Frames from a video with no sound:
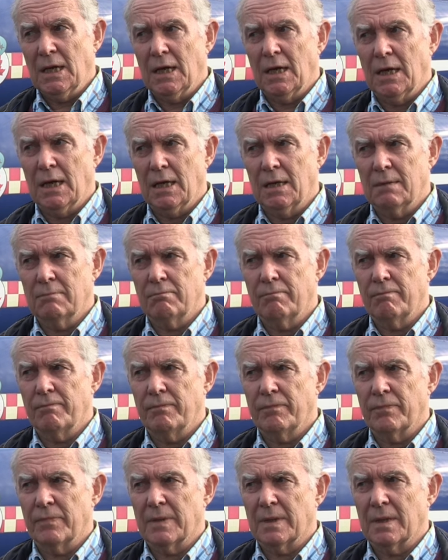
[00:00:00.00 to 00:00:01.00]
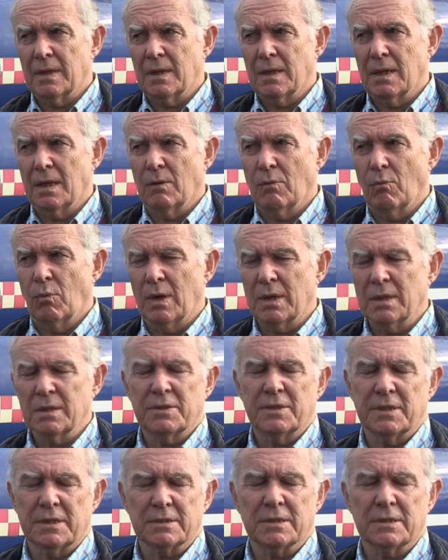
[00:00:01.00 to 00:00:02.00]
One of
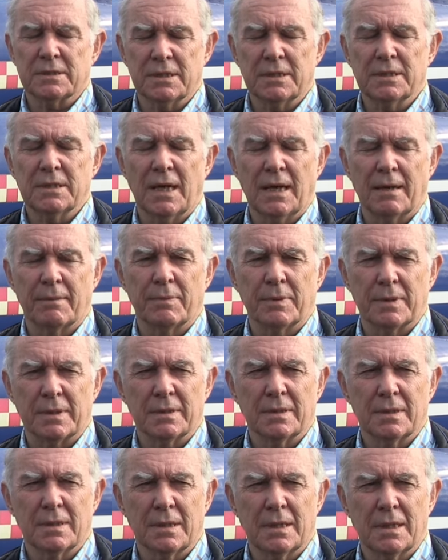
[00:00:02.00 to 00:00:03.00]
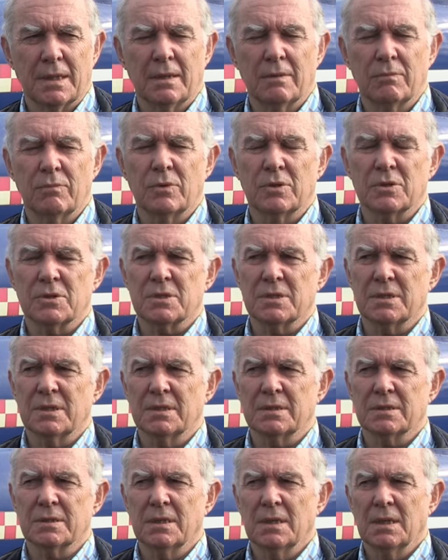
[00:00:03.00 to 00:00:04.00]
the things that did happen was
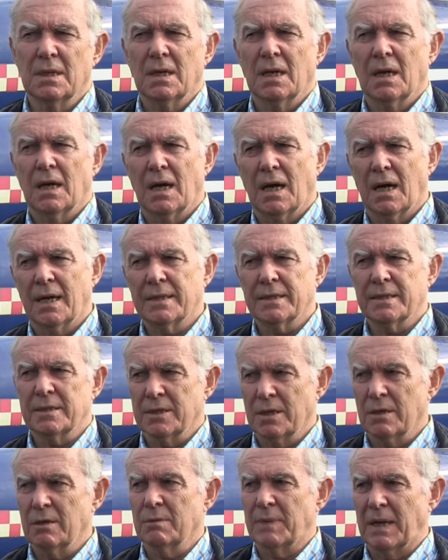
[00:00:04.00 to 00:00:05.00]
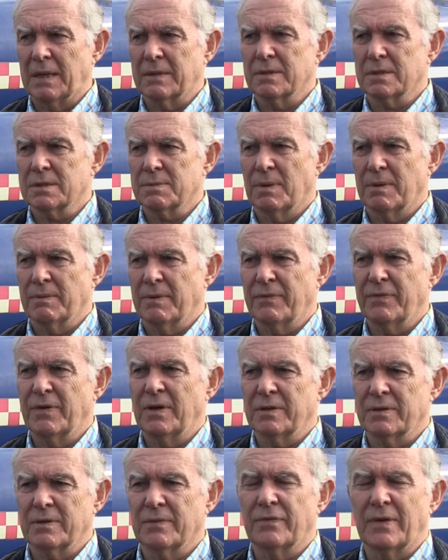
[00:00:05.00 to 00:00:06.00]
that I didn't know about this, but my
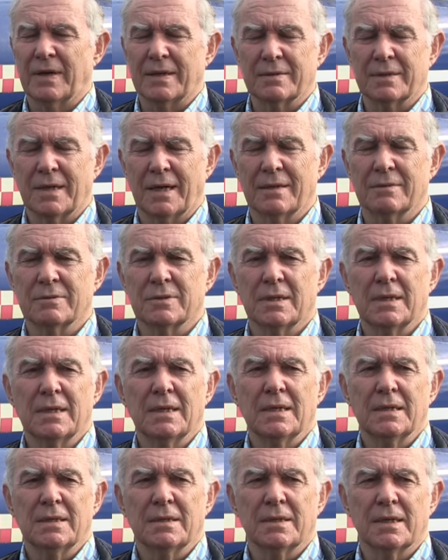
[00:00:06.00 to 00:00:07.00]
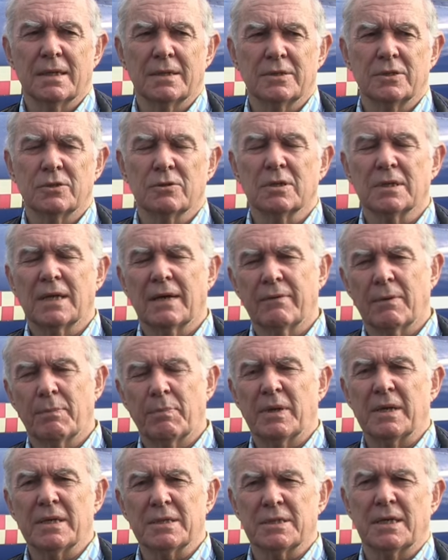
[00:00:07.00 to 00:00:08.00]
father found out that you could have a
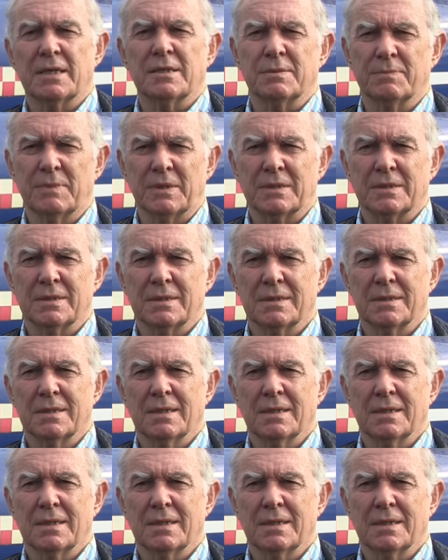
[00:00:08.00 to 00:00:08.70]
pre-assessment